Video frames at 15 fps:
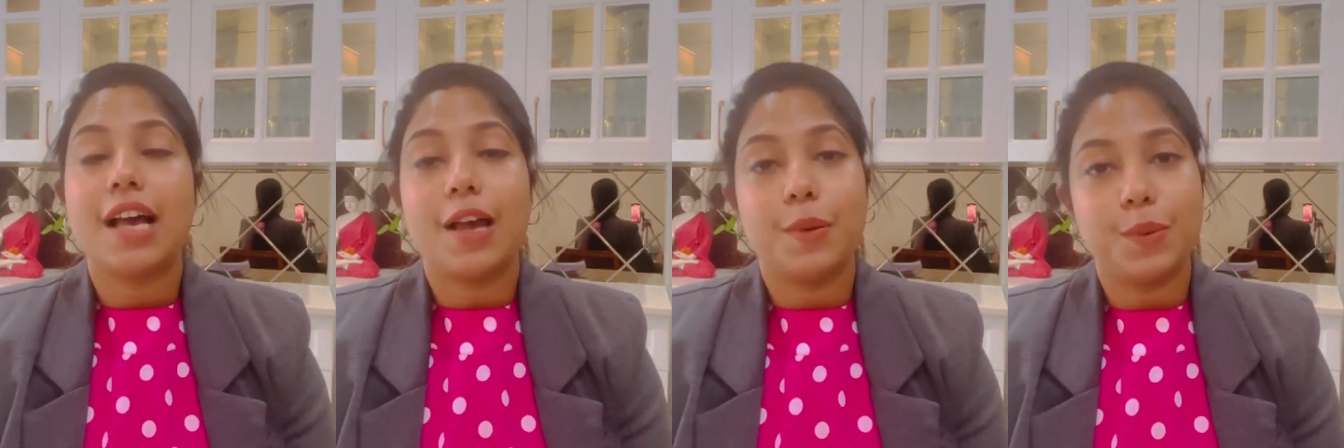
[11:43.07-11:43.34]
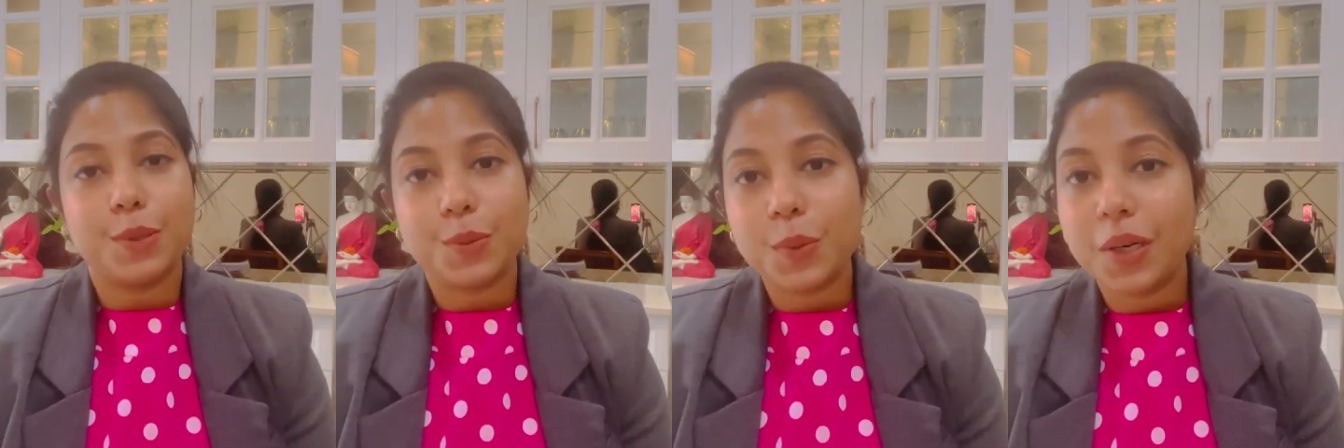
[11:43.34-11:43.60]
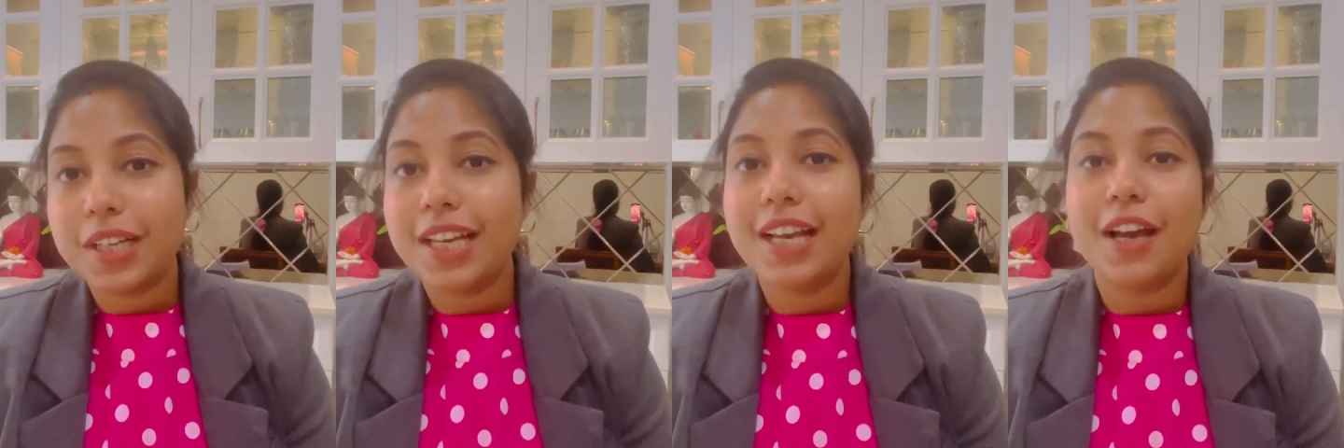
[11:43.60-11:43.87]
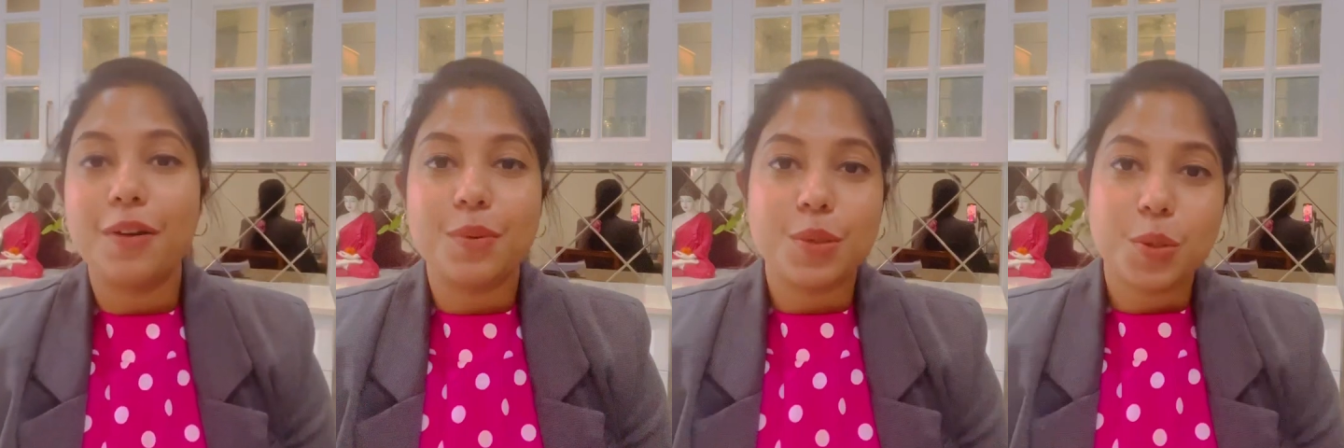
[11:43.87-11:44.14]
I was working,
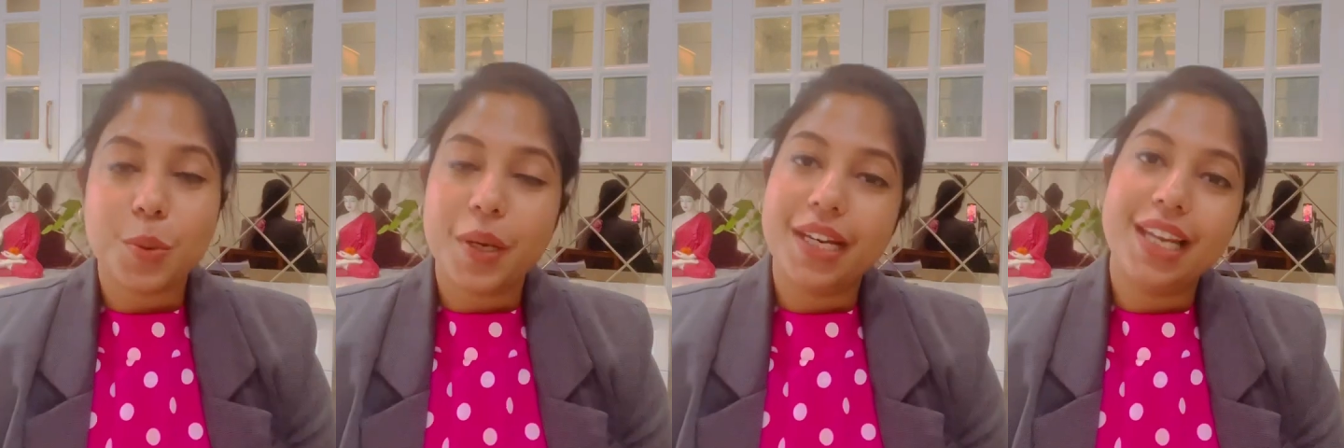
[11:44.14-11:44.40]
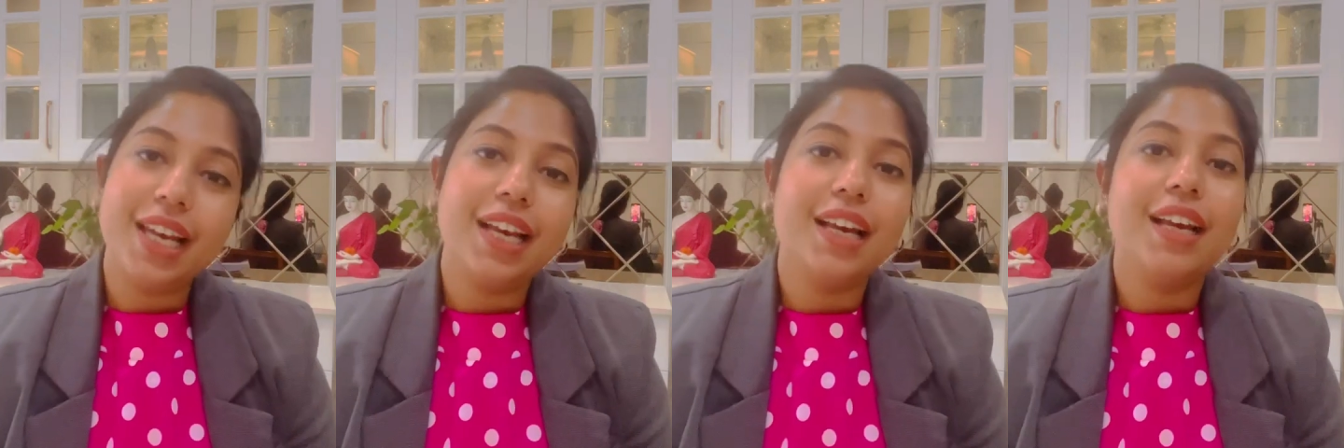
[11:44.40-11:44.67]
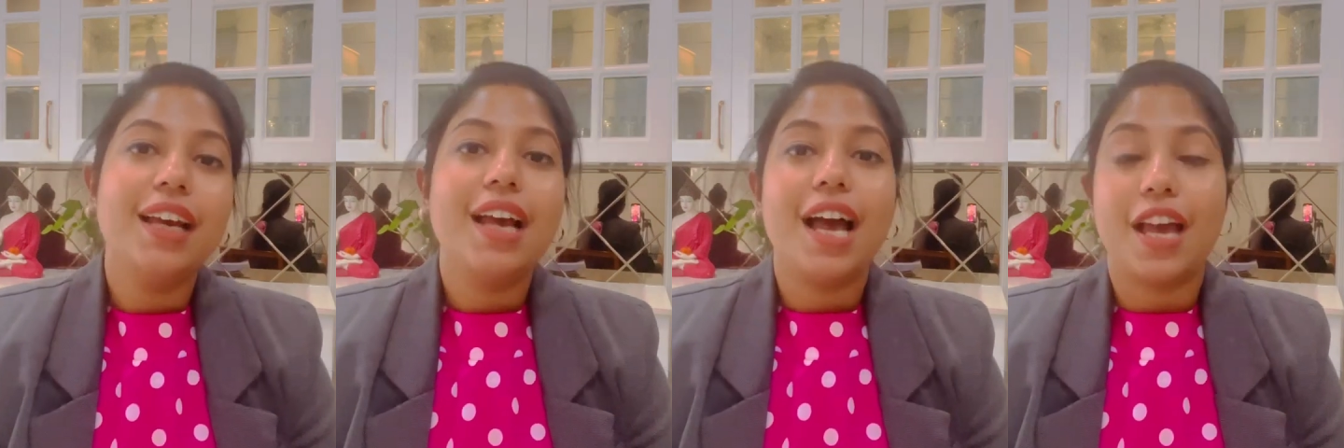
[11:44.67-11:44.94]
I was sweating,